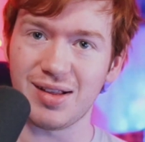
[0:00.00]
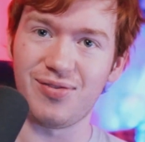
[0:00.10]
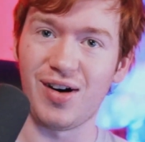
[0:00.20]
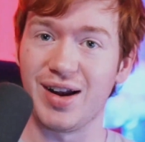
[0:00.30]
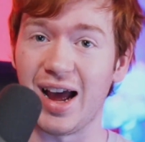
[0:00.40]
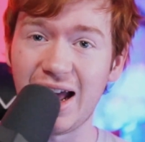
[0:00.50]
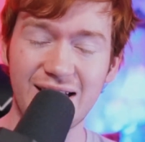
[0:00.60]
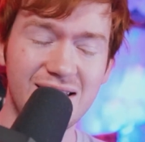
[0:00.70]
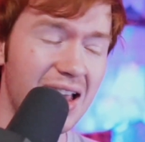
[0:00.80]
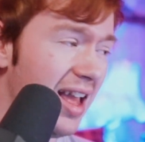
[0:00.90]
fun.
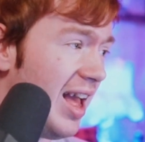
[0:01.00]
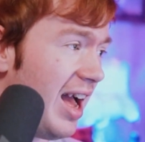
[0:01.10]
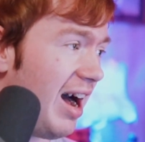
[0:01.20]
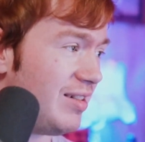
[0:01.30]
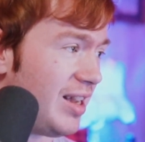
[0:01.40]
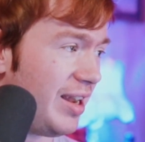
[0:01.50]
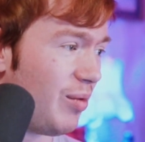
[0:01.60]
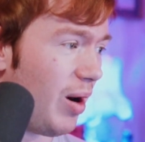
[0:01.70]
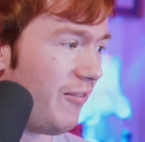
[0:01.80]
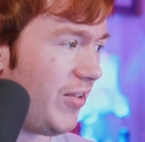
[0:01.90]
I'll tell
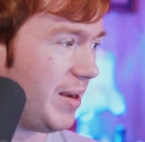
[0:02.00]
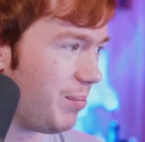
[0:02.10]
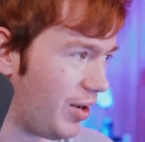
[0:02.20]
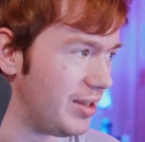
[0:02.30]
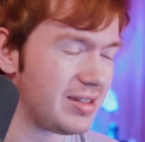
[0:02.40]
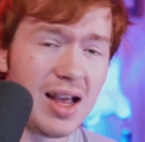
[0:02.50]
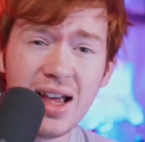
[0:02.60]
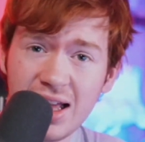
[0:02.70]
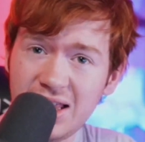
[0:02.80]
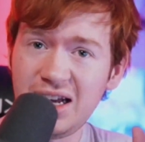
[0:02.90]
you one thing, boys.
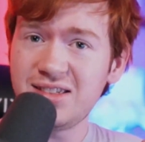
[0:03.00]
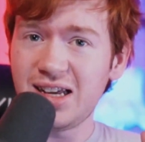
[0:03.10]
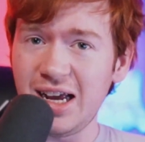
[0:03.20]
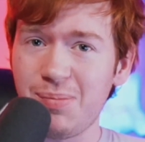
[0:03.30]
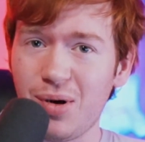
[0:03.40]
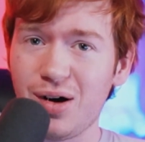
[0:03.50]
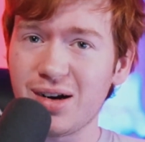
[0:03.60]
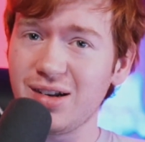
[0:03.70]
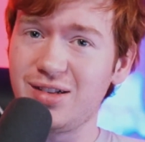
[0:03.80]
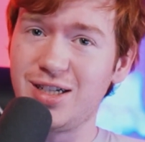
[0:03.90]
This
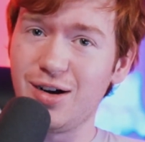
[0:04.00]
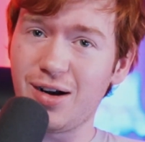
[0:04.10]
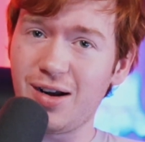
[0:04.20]
keyboard took